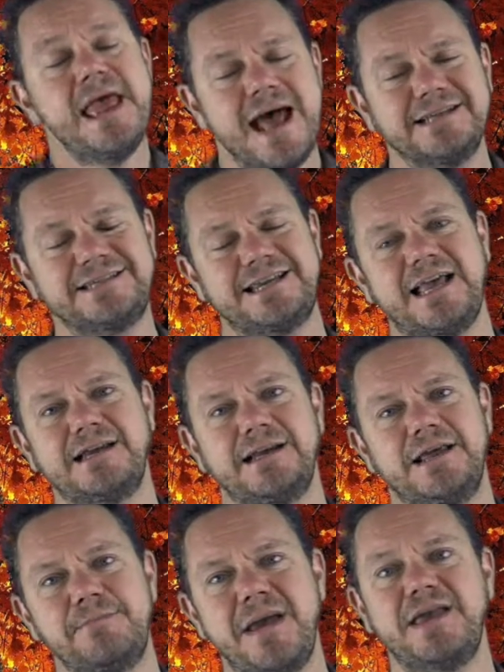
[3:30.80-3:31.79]
And
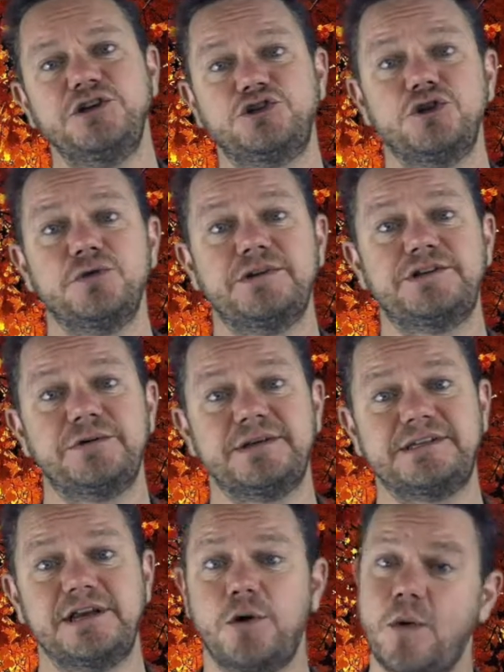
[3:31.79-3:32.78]
secondly, making sure that we do
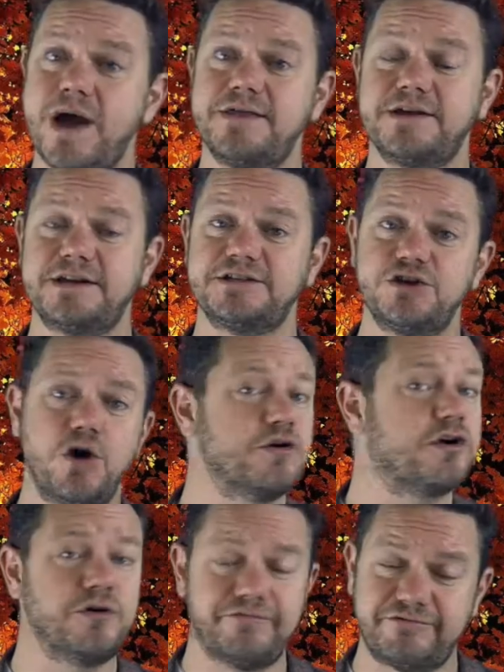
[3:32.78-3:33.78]
it in a way that is not
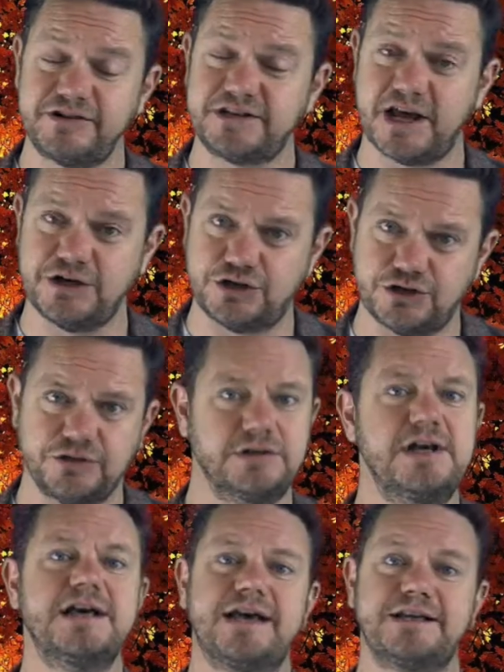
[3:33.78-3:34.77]
confrontational,
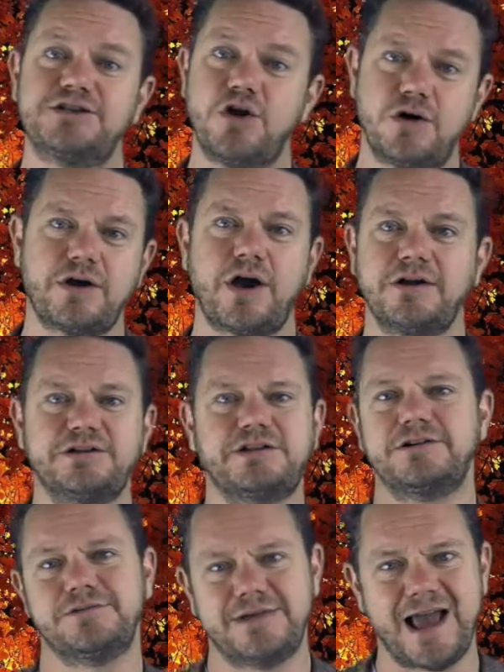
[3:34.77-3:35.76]
is not going
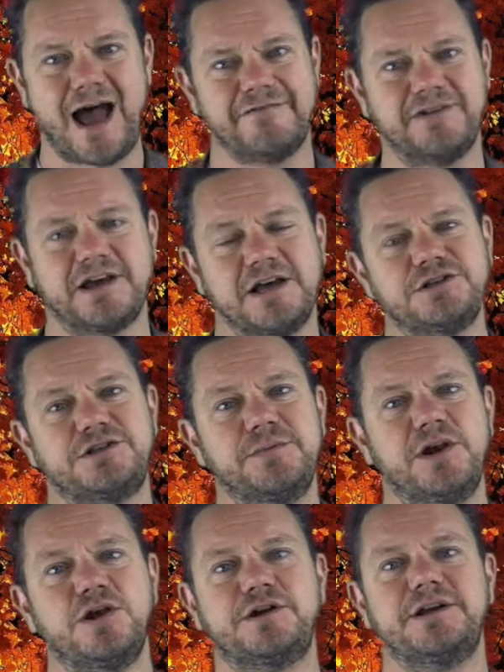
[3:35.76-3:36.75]
to have the
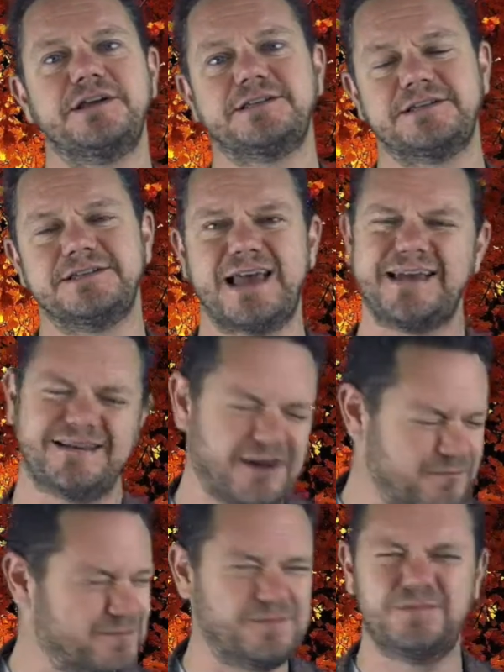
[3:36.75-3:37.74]
customer look at us and say,
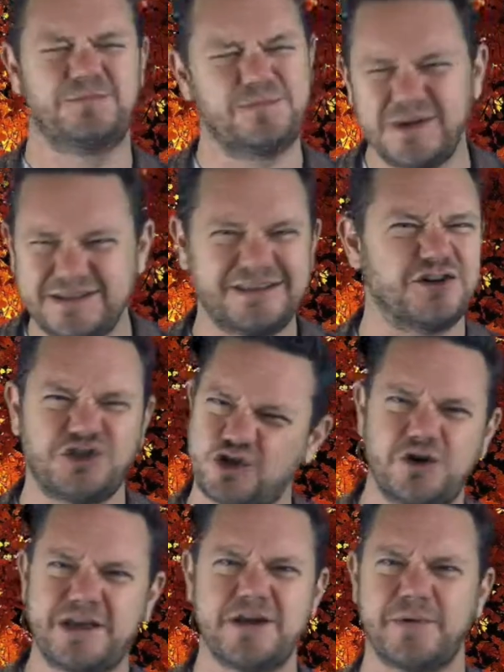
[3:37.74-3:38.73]
oh, well,
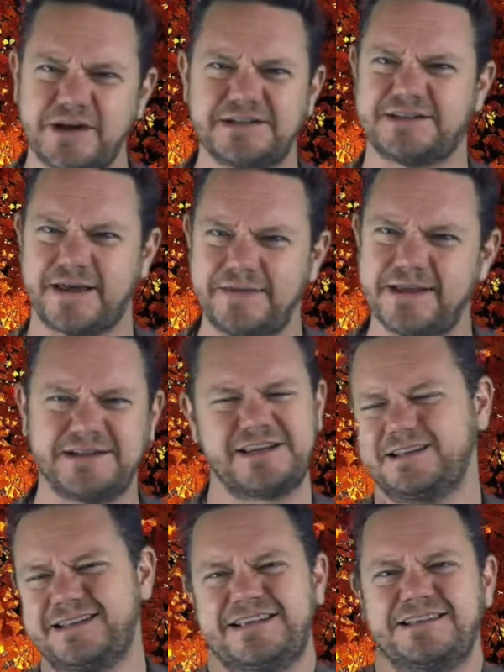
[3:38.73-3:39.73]
surely you understand this.
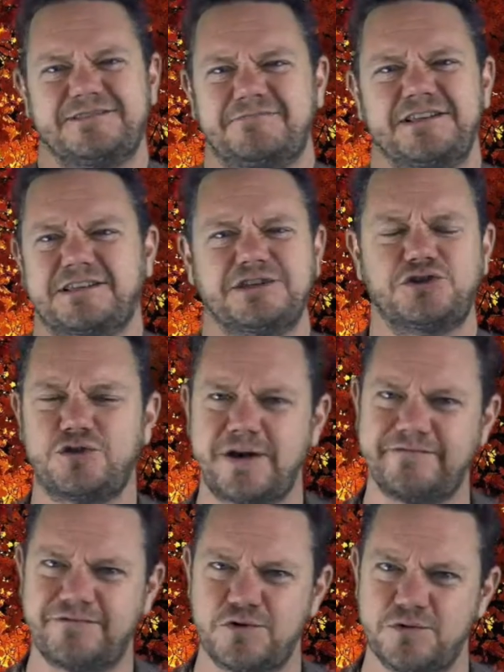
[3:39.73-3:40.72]
This is
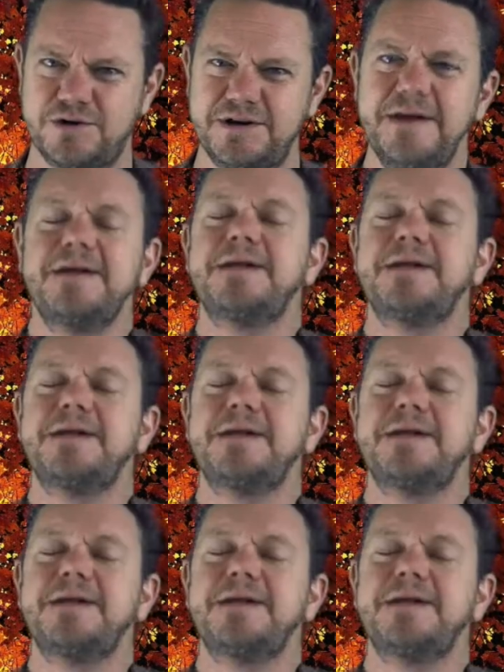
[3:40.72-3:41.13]
straightforward,